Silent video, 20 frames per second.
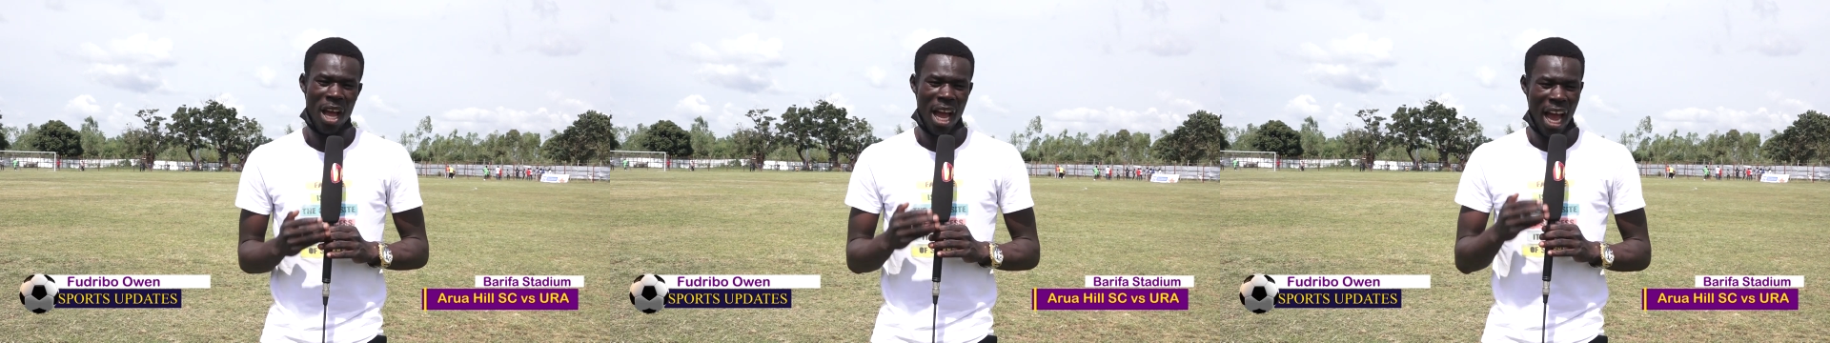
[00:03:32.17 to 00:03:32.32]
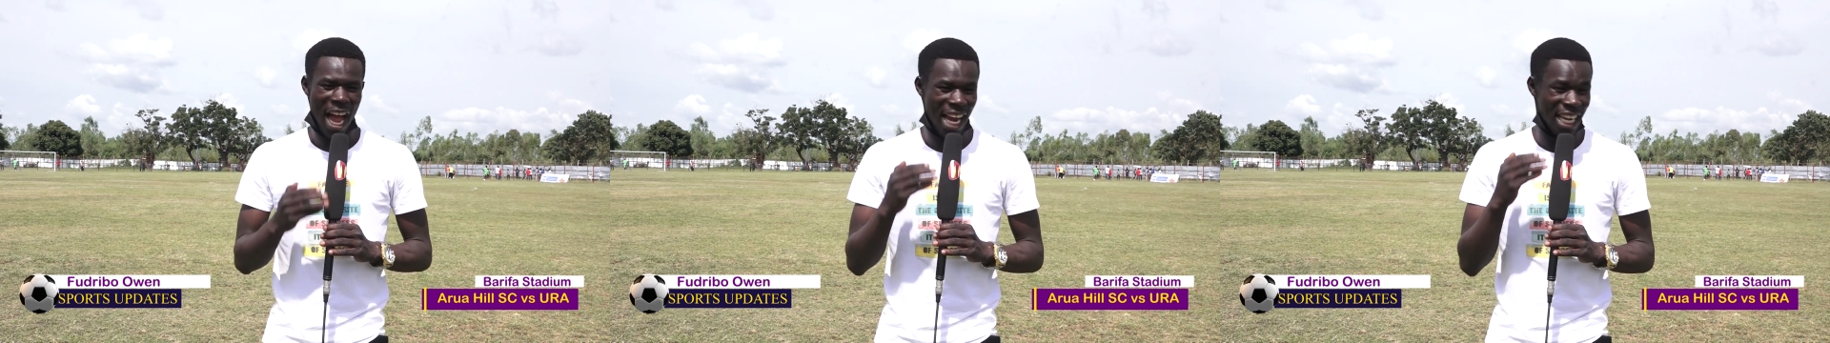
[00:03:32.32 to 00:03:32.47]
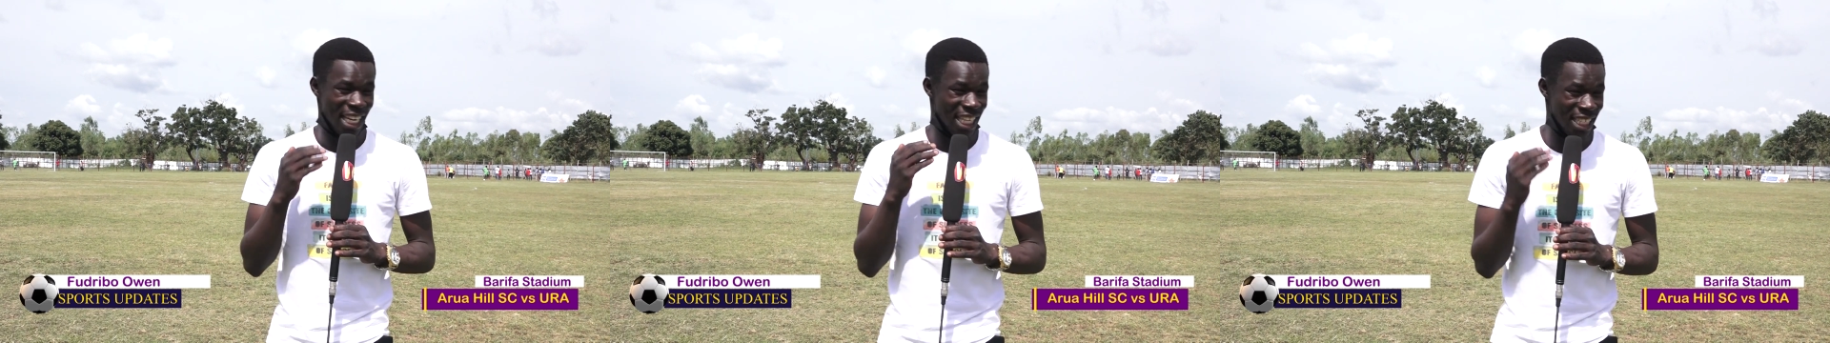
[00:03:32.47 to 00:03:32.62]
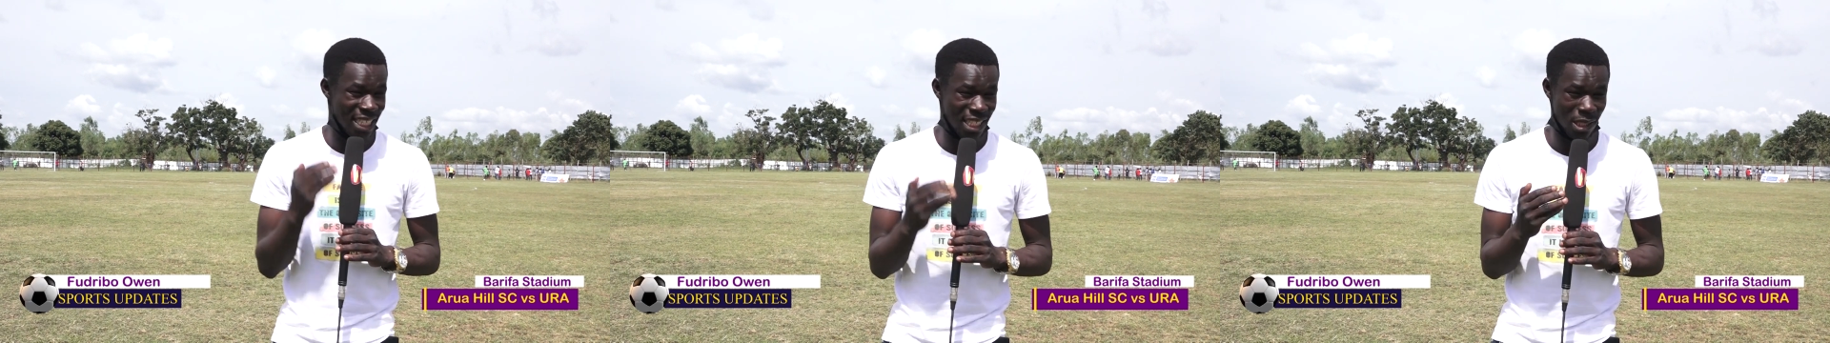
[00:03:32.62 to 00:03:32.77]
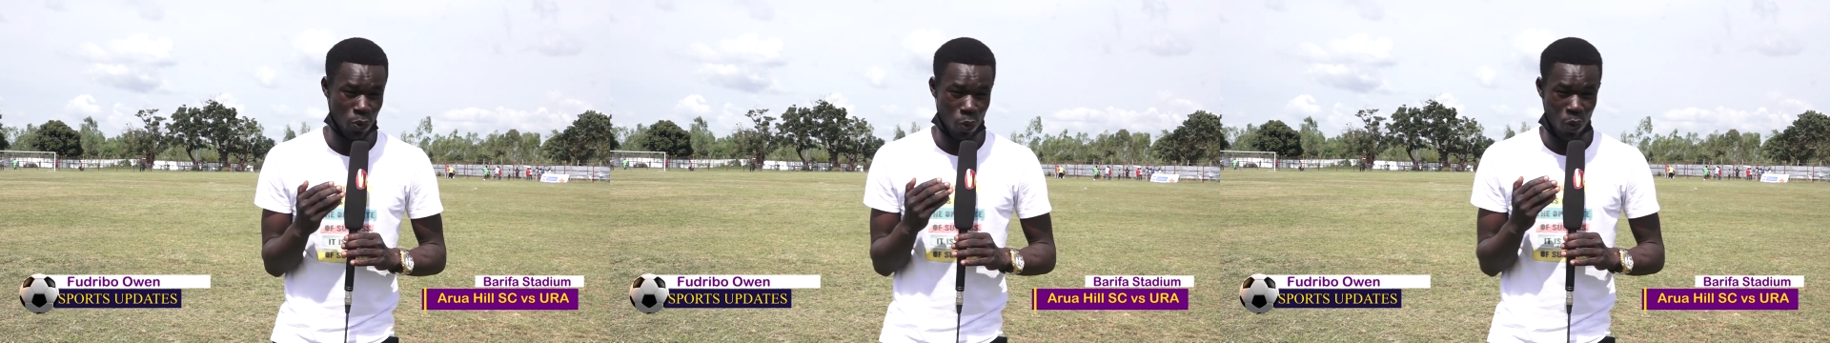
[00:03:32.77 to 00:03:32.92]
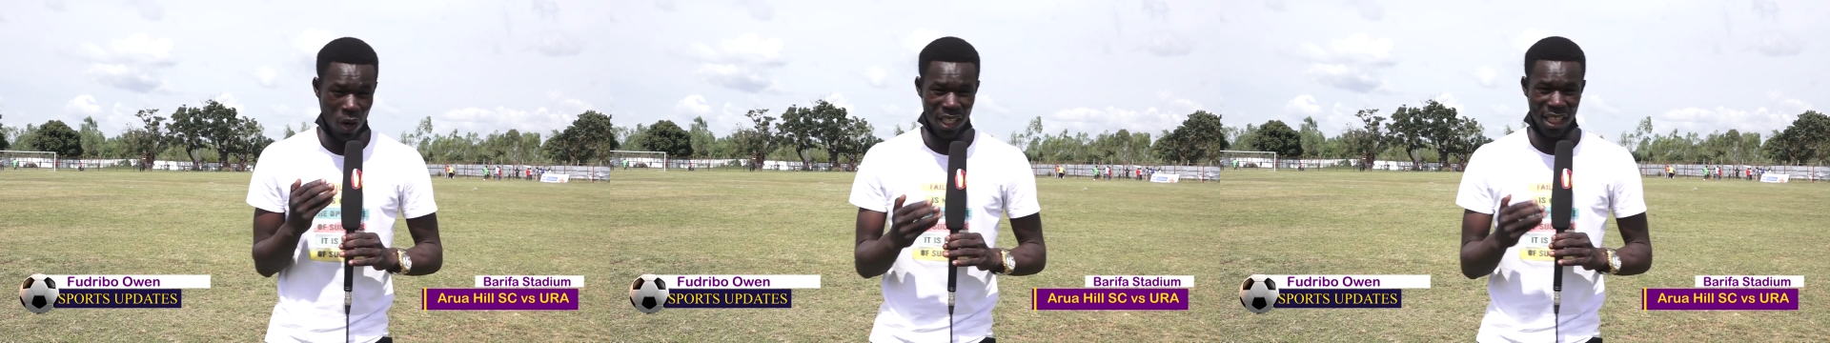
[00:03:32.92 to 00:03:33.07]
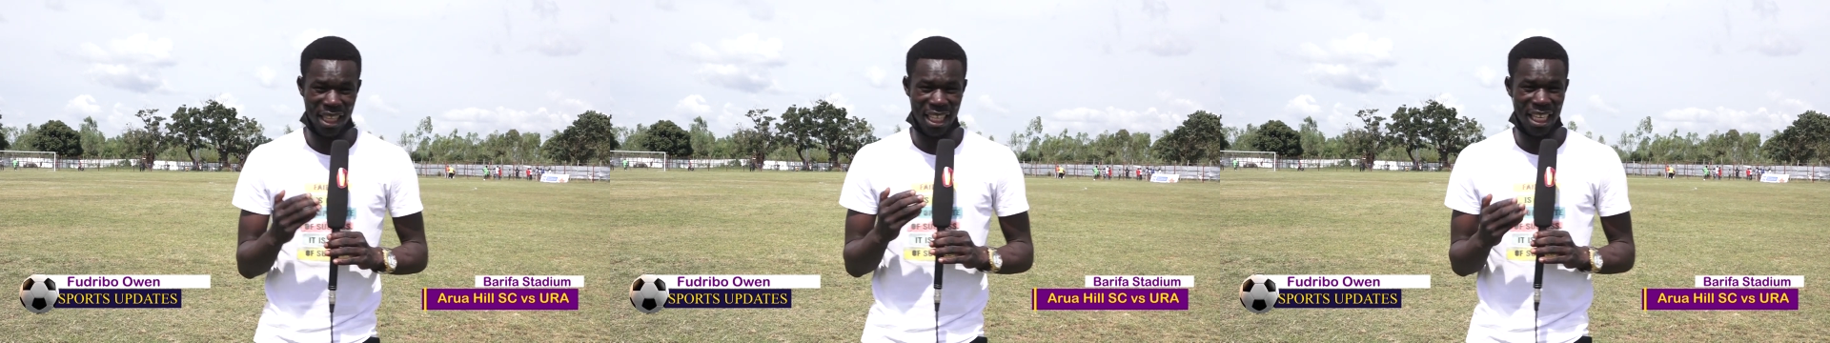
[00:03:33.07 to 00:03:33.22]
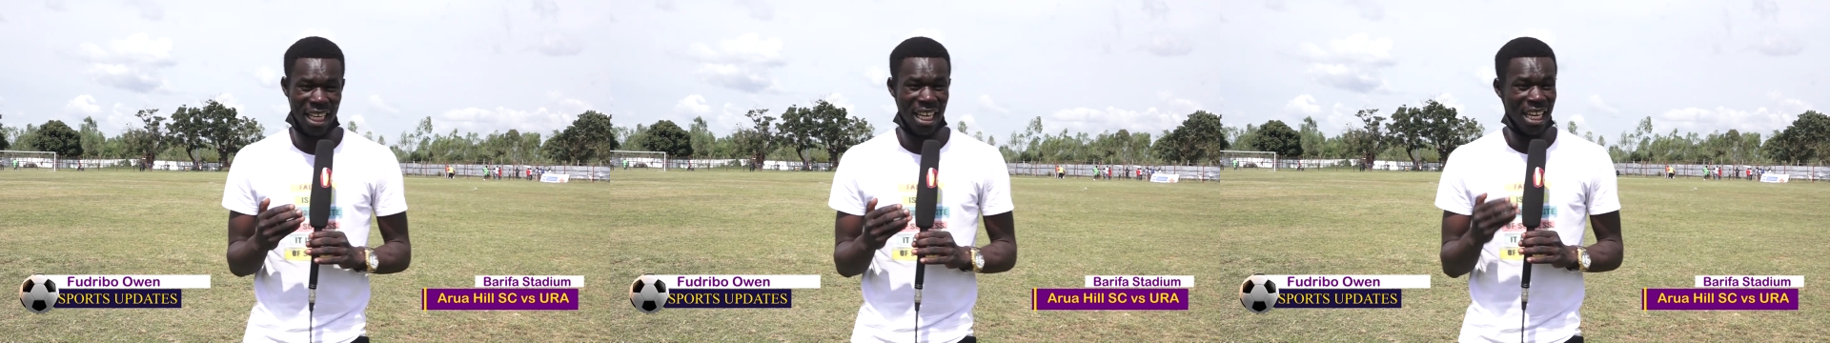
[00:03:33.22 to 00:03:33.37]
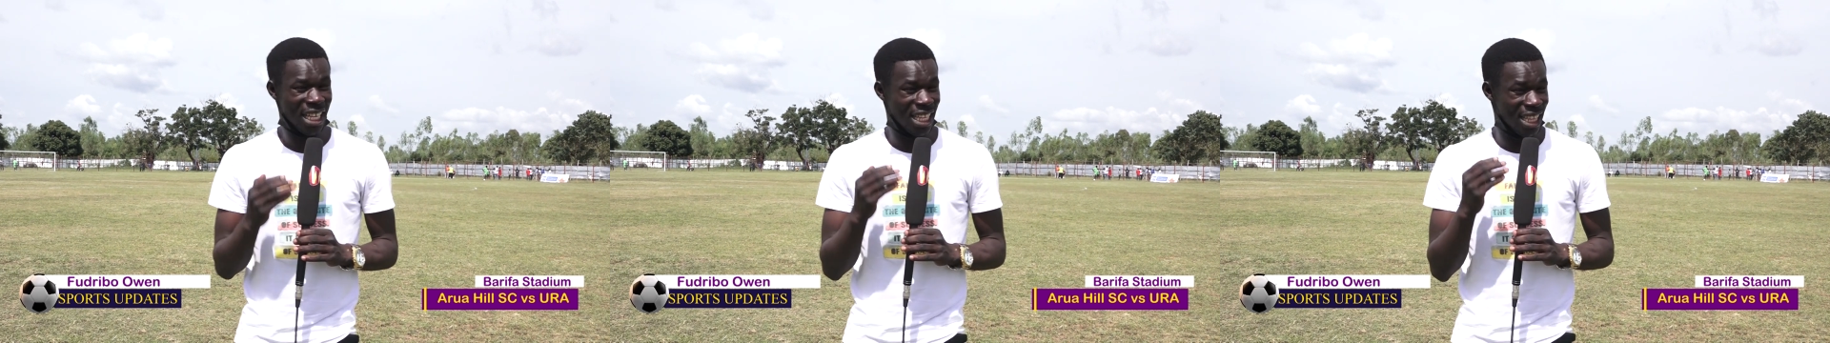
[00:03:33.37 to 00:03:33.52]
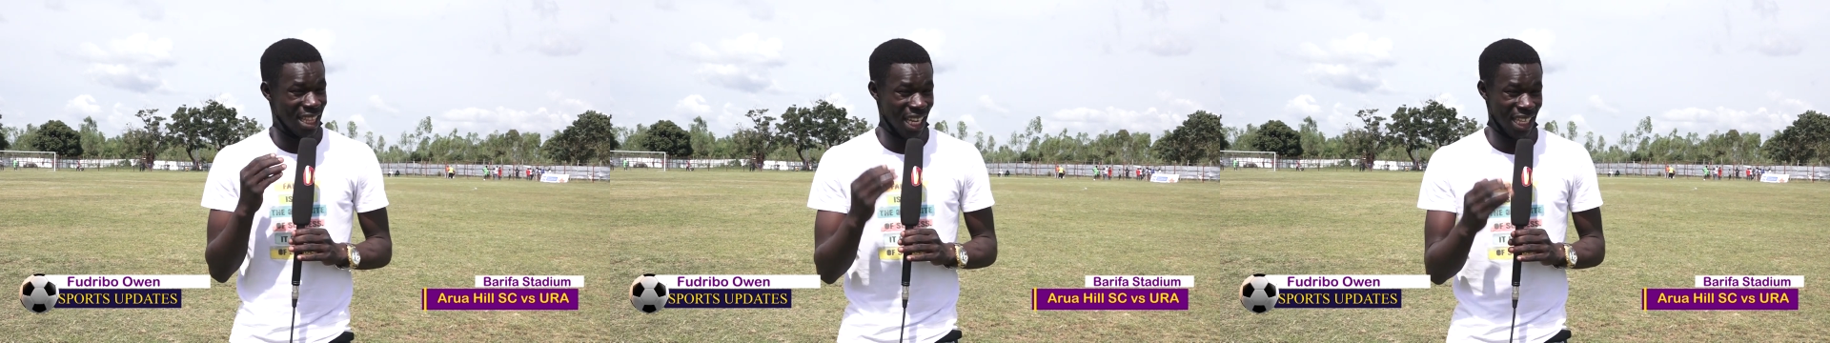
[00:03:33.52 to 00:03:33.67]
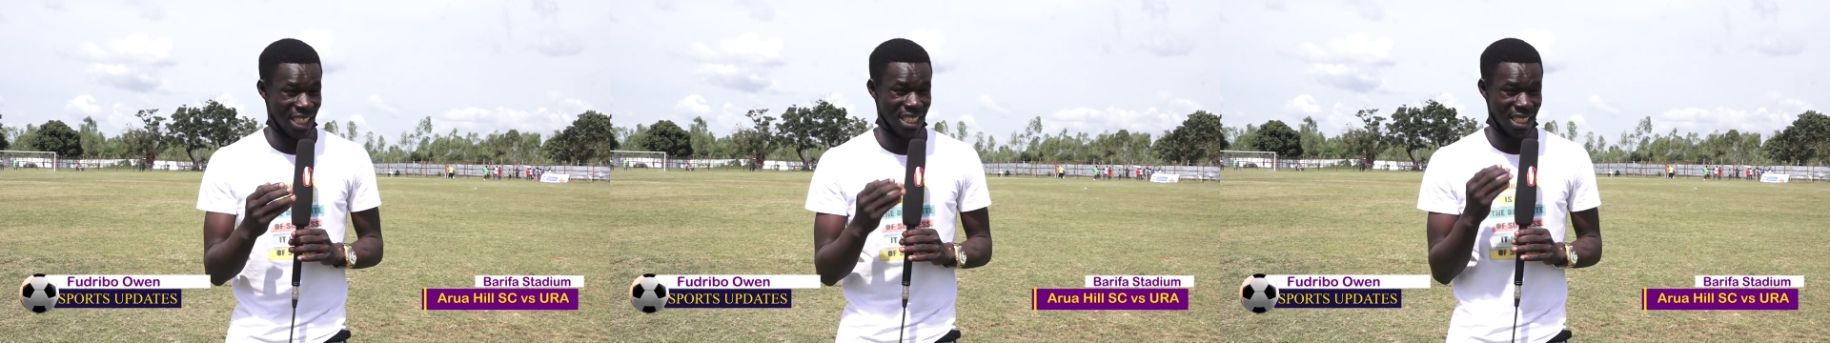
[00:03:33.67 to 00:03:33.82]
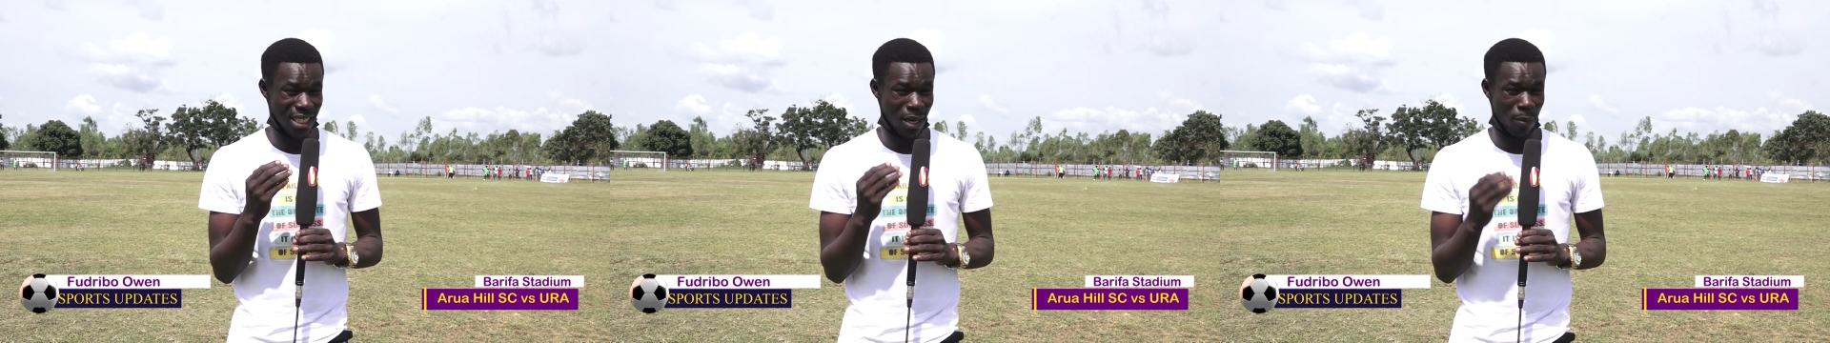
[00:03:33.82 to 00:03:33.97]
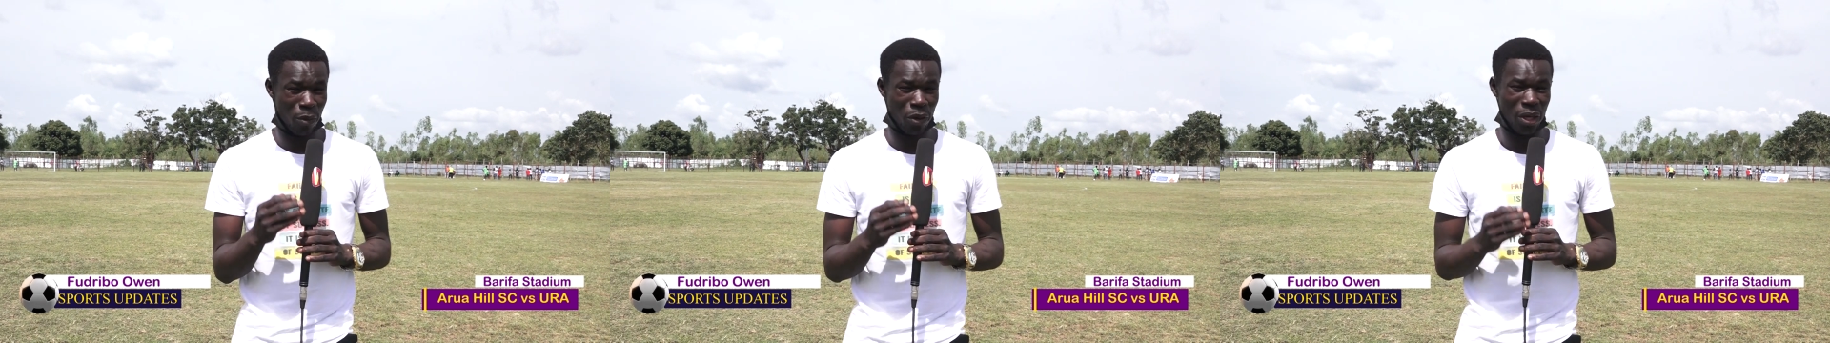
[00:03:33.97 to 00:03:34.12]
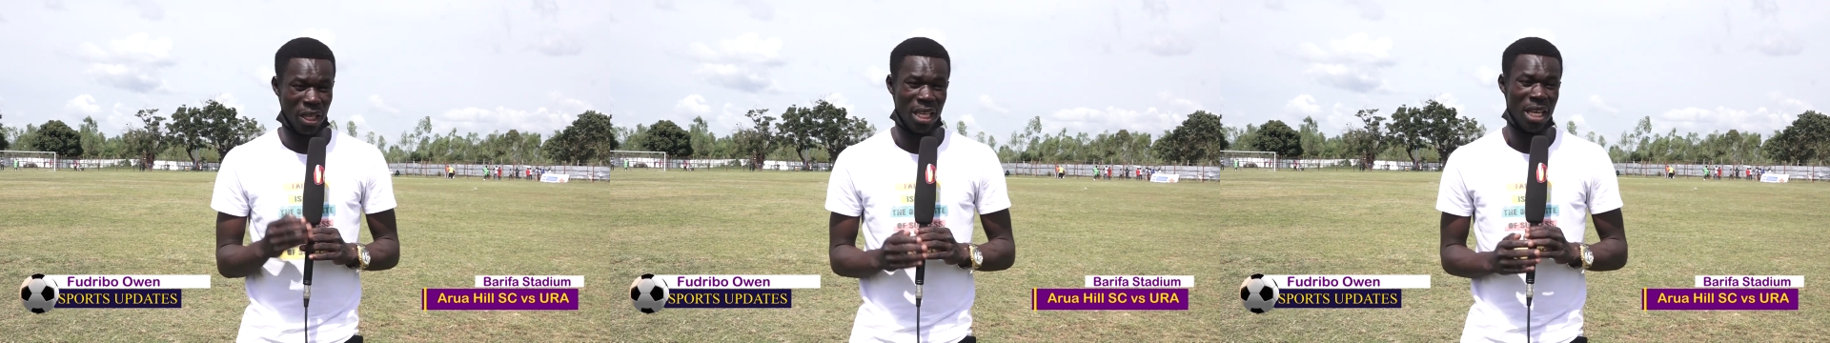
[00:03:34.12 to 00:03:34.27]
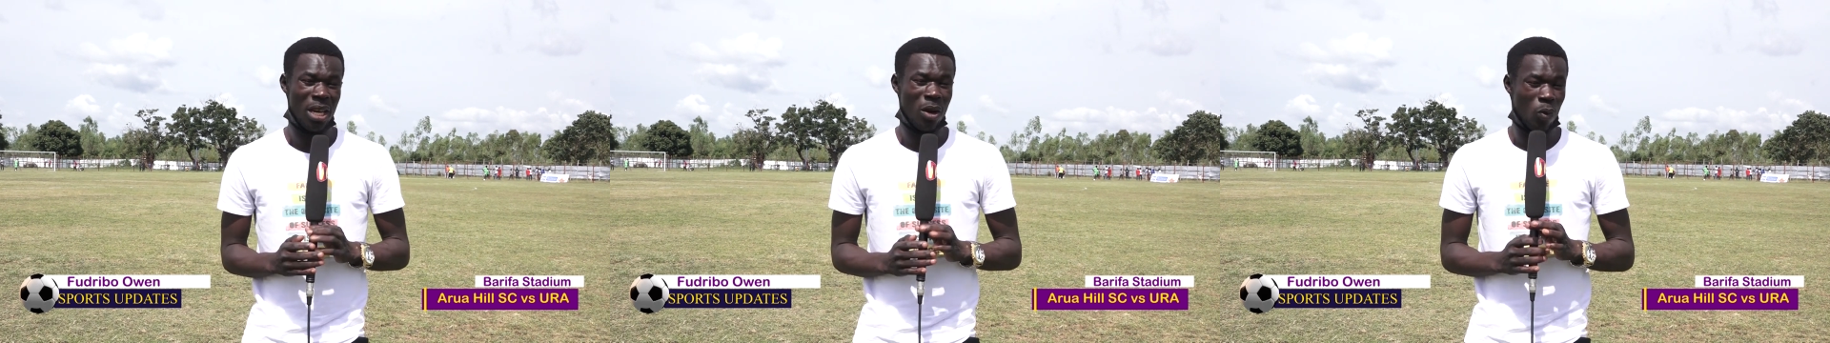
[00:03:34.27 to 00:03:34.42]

and it is one thing that somebody